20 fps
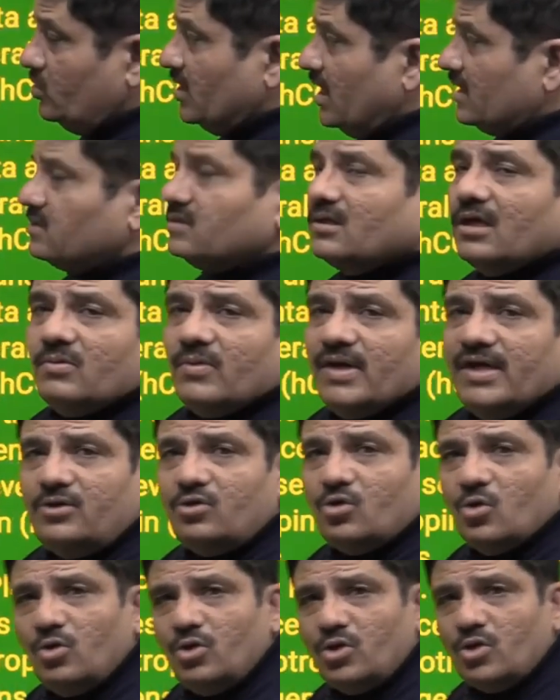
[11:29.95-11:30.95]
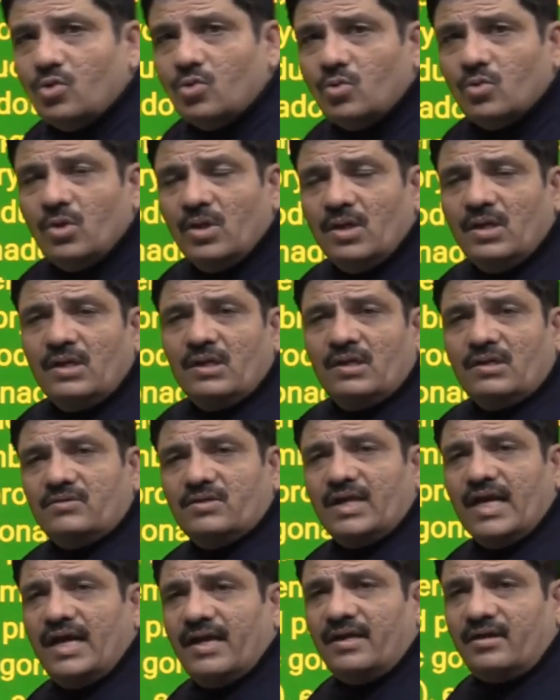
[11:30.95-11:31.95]
Just now I told you
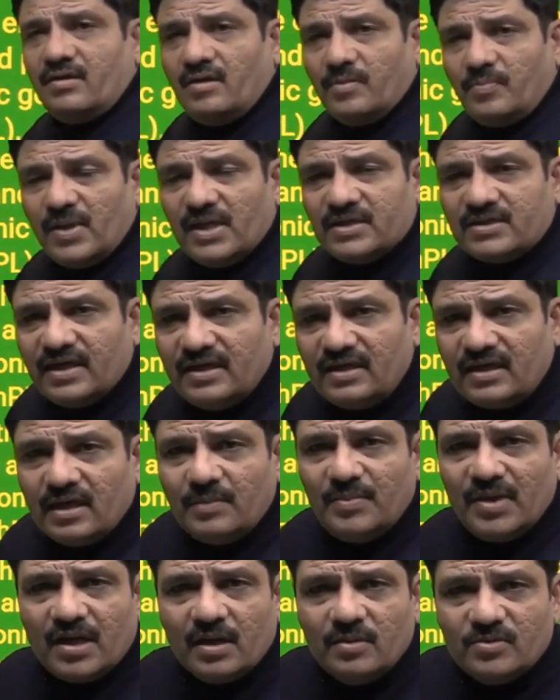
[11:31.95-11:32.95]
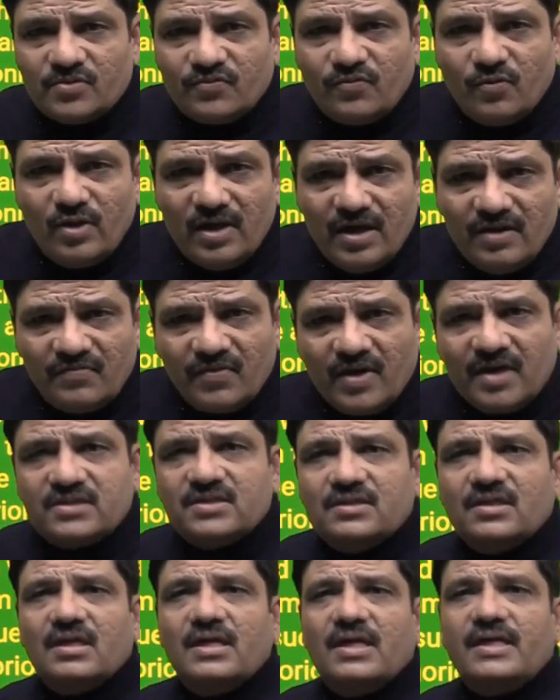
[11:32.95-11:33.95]
that the placenta becomes fully
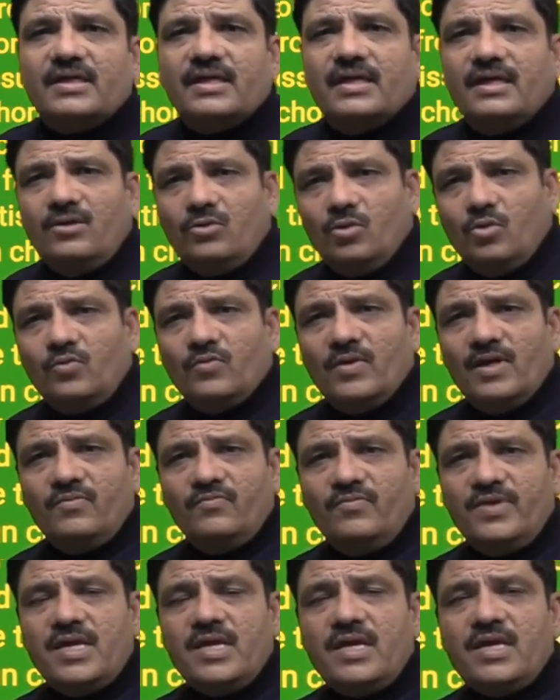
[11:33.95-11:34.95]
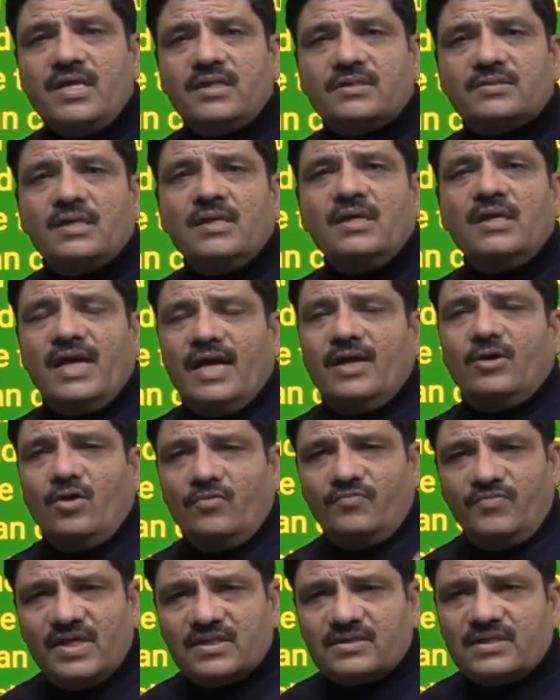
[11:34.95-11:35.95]
functional at 10 to 12 weeks, and
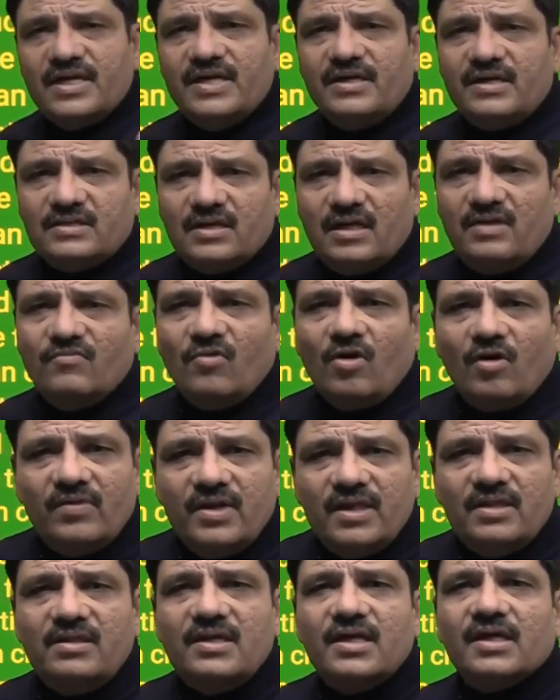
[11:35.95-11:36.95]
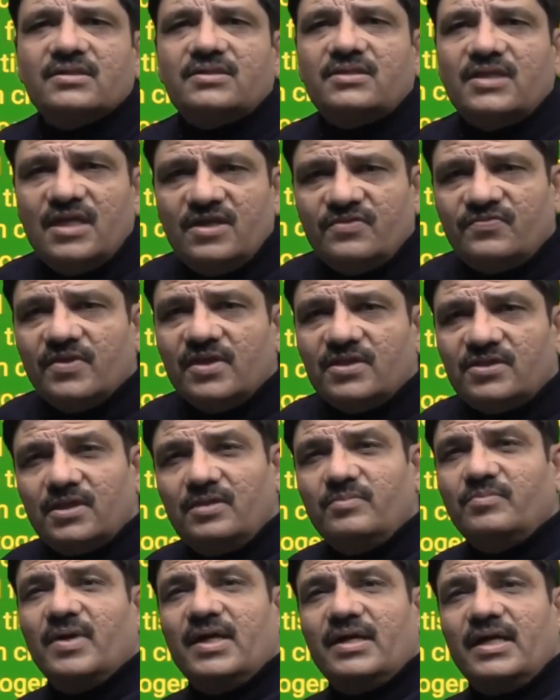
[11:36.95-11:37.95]
obviously it is involved in the exchange
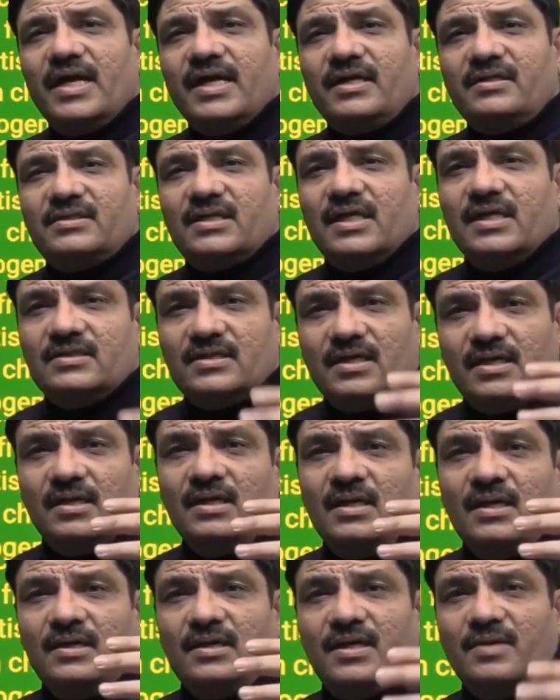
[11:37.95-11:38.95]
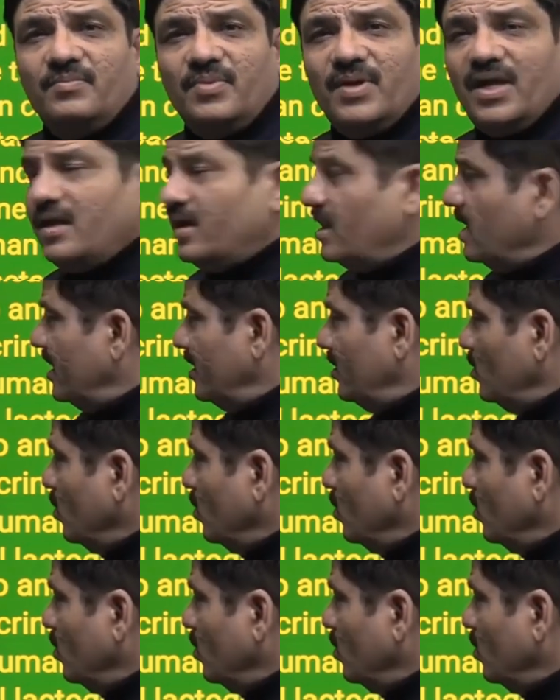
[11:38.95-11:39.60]
function but acts as a temporary